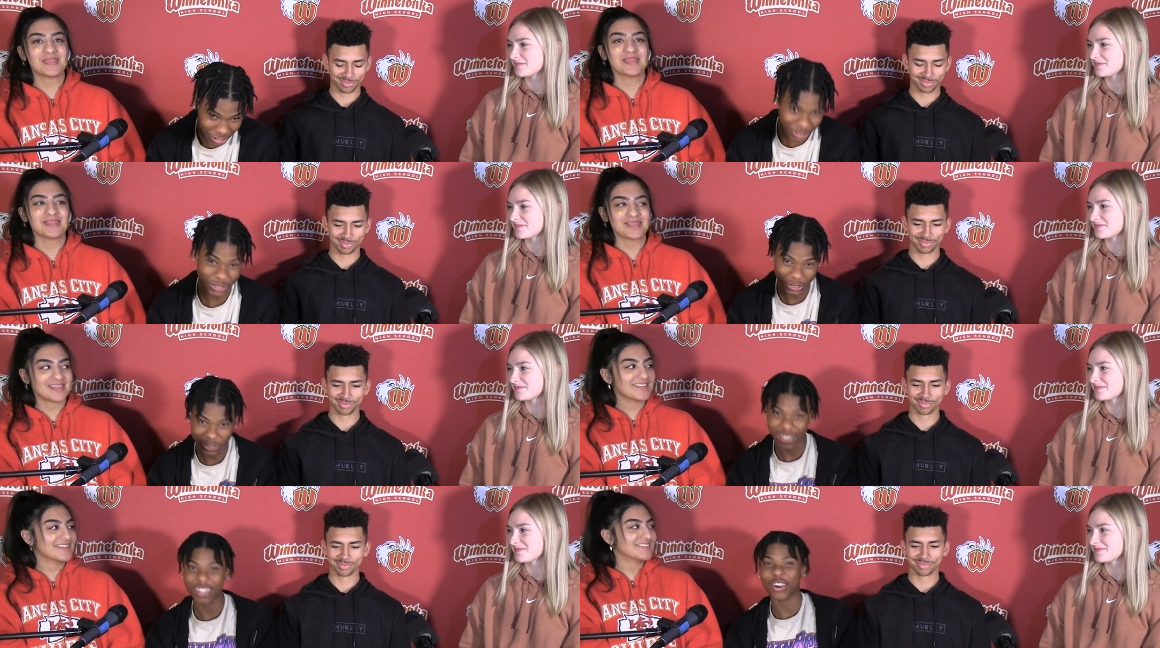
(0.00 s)
Speaker 1: Coach
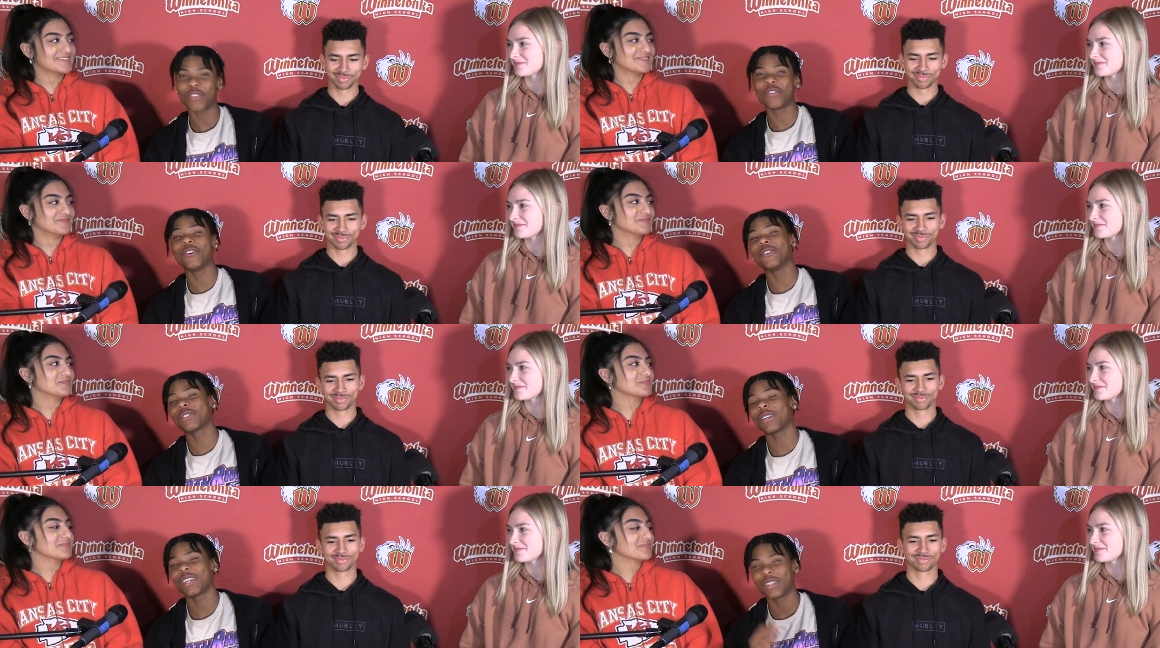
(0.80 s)
do take our
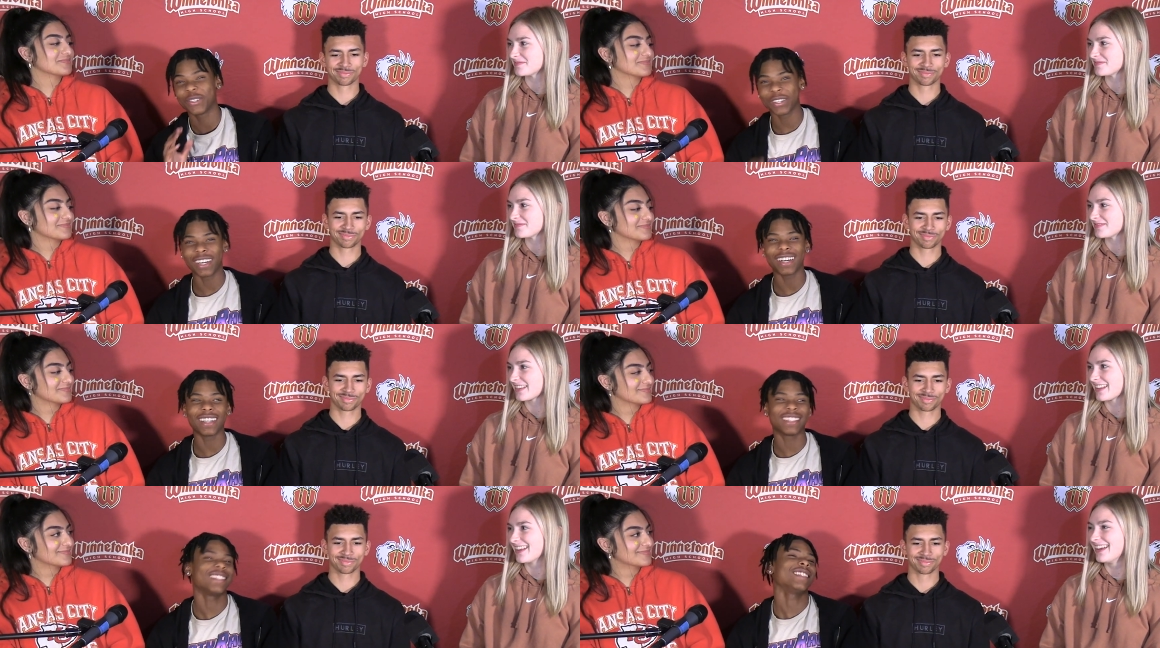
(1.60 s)
phones. I ain't gonna
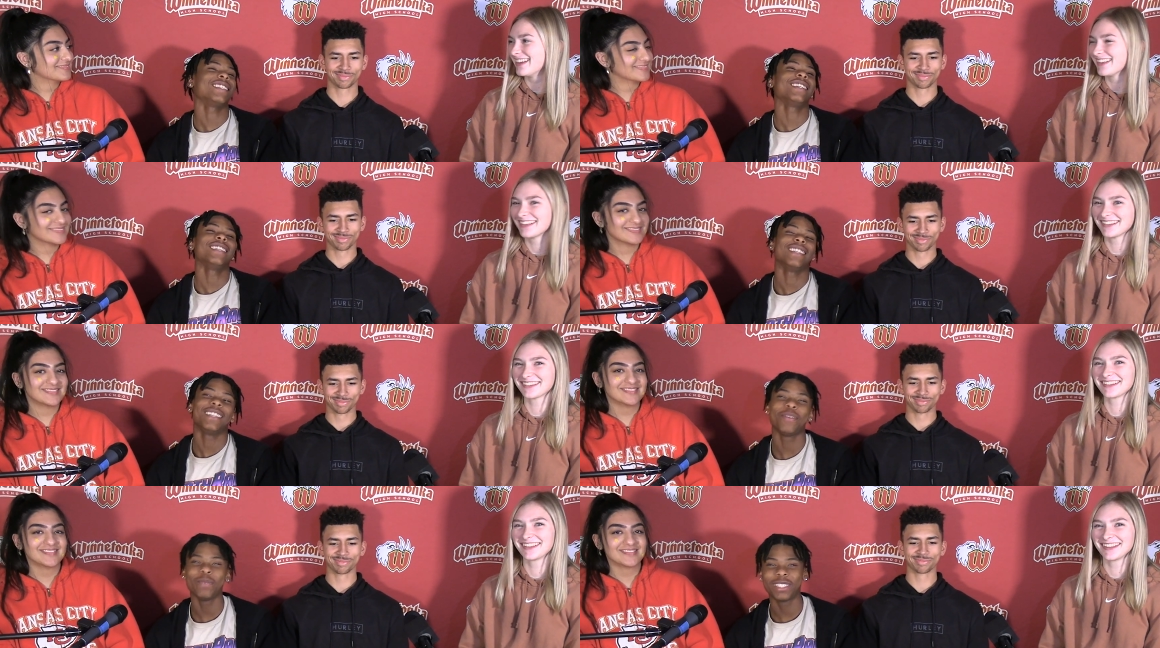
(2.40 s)
lie.
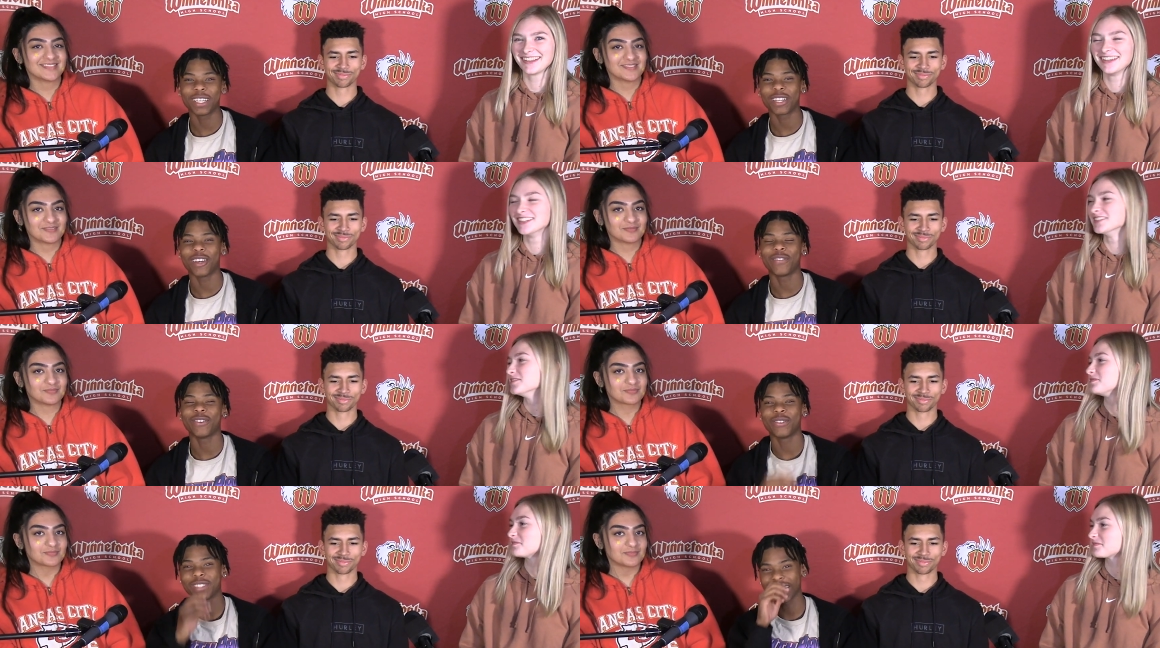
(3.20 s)
He be taking our
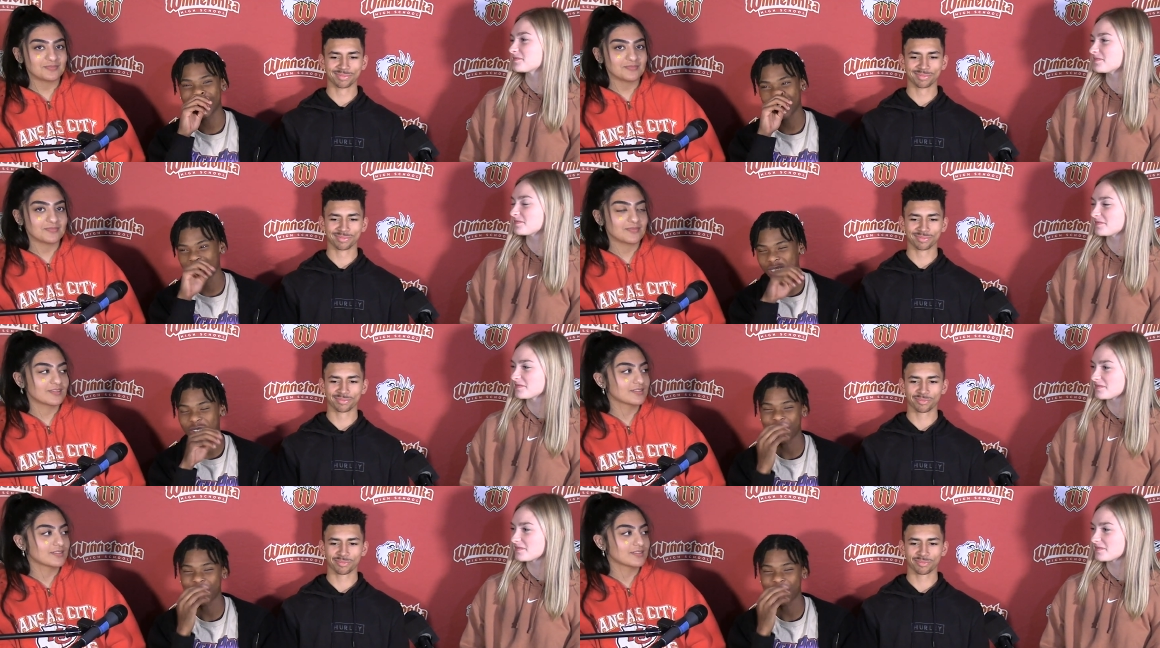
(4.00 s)
phones like as soon as like